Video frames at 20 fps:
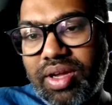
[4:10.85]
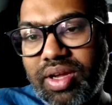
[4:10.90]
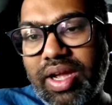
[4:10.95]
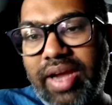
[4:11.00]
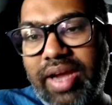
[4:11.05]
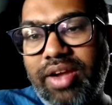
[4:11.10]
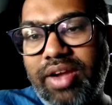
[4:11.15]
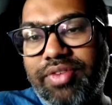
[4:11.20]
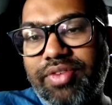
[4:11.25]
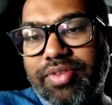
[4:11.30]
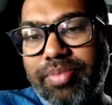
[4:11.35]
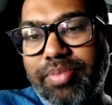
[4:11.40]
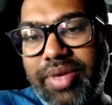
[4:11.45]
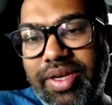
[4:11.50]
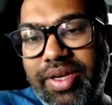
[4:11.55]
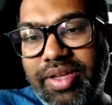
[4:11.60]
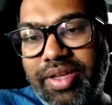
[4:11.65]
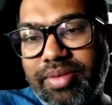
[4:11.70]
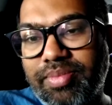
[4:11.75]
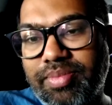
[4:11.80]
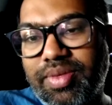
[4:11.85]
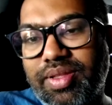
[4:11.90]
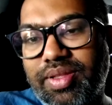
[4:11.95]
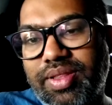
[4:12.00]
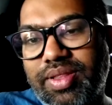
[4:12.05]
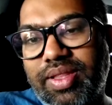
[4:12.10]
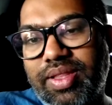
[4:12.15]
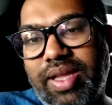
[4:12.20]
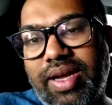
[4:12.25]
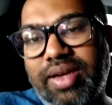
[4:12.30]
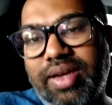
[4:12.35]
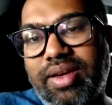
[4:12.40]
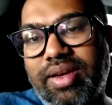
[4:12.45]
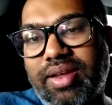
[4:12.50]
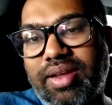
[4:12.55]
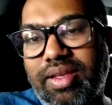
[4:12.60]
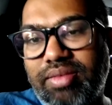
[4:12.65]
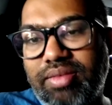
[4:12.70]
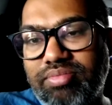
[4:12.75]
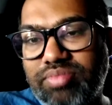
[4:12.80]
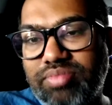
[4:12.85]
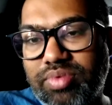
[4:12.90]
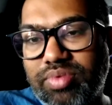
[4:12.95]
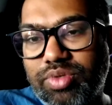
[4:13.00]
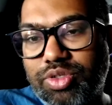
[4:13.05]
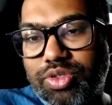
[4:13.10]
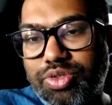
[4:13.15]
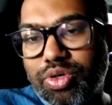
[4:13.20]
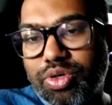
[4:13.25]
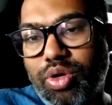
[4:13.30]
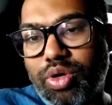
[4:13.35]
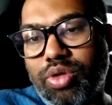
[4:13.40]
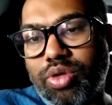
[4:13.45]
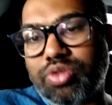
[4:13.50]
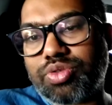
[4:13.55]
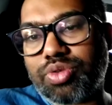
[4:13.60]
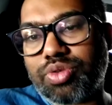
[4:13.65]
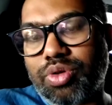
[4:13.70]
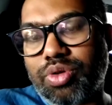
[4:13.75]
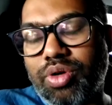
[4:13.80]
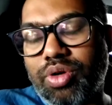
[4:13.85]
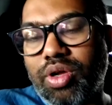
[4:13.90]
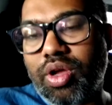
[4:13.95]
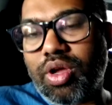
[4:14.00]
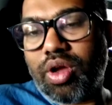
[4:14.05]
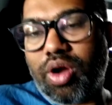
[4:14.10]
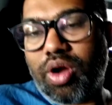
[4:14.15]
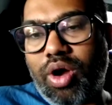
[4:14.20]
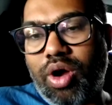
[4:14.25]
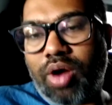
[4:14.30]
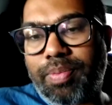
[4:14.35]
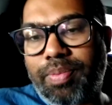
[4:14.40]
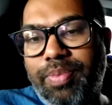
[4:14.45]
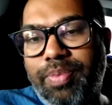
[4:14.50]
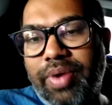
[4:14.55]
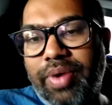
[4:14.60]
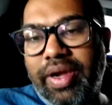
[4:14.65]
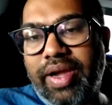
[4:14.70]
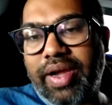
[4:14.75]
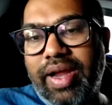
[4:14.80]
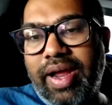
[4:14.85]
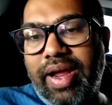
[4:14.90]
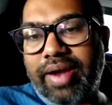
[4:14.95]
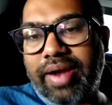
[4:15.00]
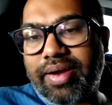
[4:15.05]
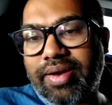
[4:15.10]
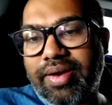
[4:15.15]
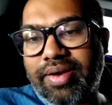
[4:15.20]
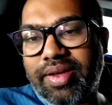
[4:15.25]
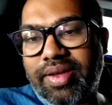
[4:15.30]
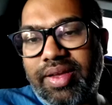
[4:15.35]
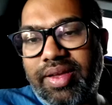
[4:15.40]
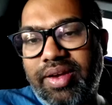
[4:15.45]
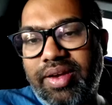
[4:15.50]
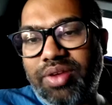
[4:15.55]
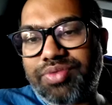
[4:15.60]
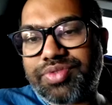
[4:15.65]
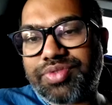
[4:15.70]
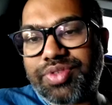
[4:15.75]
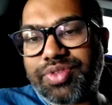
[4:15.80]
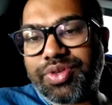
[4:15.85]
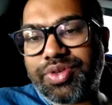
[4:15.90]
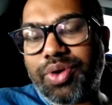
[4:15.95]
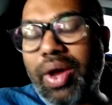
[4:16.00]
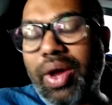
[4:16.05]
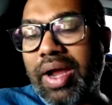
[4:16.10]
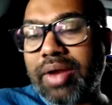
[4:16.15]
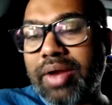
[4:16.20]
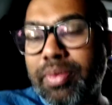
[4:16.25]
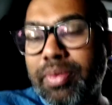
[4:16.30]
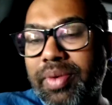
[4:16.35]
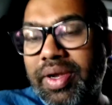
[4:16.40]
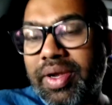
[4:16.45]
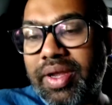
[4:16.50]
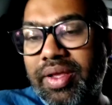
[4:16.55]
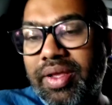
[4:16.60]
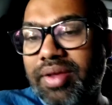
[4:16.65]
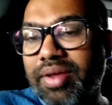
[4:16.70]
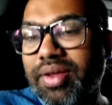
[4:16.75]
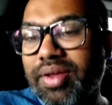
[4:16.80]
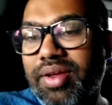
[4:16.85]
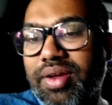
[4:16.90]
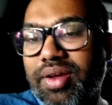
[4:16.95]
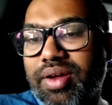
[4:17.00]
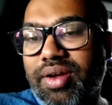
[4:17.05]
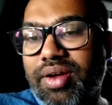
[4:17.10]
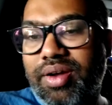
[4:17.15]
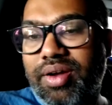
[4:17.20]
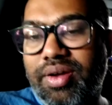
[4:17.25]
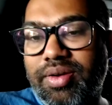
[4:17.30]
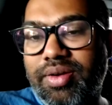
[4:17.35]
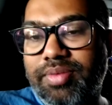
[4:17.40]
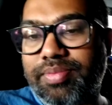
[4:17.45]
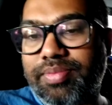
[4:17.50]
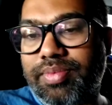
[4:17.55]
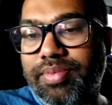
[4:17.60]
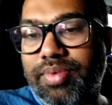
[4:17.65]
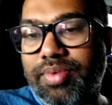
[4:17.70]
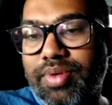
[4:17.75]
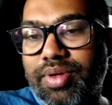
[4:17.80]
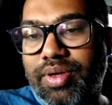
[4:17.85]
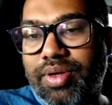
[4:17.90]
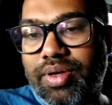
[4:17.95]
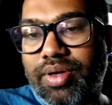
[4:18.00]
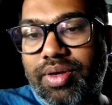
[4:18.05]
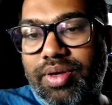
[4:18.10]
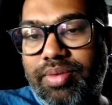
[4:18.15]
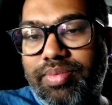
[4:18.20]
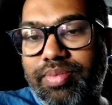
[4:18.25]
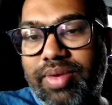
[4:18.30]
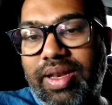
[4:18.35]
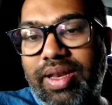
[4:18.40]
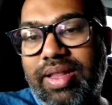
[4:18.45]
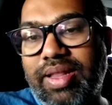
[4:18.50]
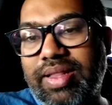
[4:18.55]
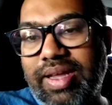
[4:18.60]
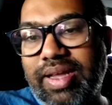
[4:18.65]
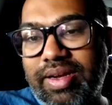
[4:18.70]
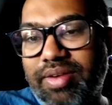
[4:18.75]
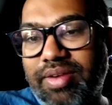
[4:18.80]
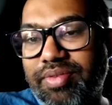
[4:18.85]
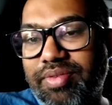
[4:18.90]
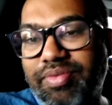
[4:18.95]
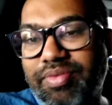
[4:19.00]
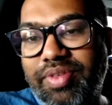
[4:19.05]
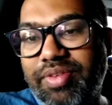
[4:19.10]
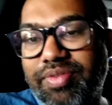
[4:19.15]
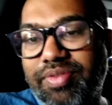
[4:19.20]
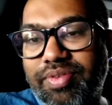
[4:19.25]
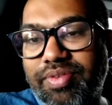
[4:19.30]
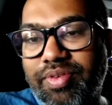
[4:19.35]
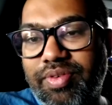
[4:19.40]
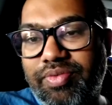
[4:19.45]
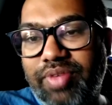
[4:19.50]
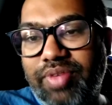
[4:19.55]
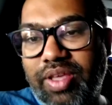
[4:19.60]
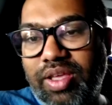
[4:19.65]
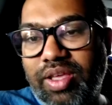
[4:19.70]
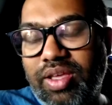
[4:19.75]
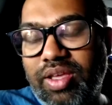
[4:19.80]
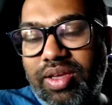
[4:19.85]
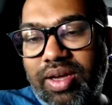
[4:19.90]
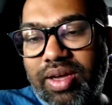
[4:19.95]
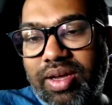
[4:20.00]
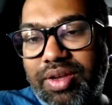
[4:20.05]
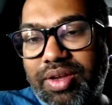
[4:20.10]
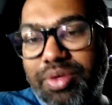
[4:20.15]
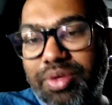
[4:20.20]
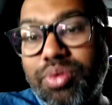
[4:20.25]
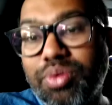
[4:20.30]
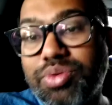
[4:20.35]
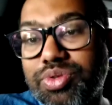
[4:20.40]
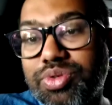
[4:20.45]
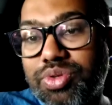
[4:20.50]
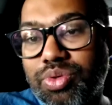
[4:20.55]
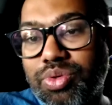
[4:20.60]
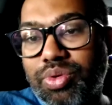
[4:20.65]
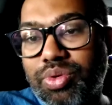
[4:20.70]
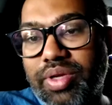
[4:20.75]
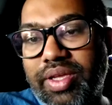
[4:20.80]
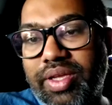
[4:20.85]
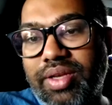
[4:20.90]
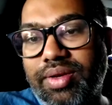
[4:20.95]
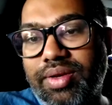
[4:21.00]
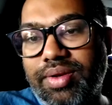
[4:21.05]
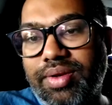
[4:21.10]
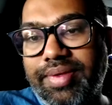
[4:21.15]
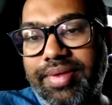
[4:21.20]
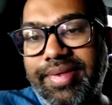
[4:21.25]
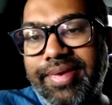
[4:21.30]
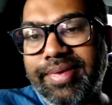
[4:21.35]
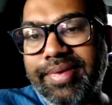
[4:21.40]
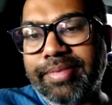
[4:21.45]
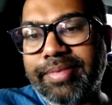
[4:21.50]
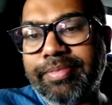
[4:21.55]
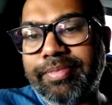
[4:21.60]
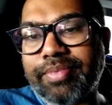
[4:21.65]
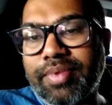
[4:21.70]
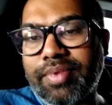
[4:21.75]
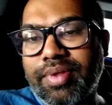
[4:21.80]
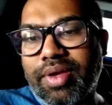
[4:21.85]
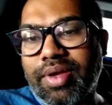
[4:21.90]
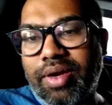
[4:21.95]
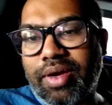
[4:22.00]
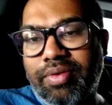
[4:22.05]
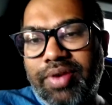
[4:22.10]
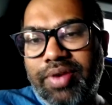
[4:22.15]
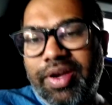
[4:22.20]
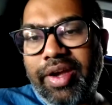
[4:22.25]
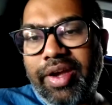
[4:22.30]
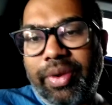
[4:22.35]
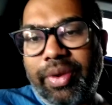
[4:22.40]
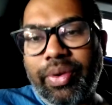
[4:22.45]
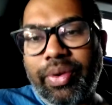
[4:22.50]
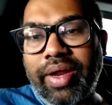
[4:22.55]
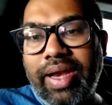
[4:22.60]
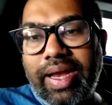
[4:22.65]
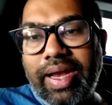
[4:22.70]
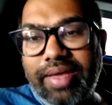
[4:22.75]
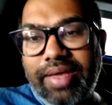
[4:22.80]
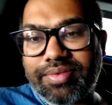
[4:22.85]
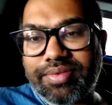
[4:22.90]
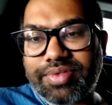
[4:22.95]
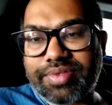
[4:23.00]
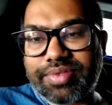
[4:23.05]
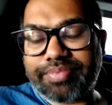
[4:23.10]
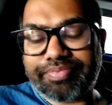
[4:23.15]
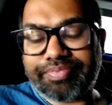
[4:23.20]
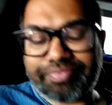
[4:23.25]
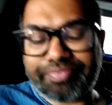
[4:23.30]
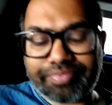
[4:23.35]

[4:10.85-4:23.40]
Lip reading: kind of a medium that should also operate at a degree of zero anonymity that we are used to in our day-to-day lives.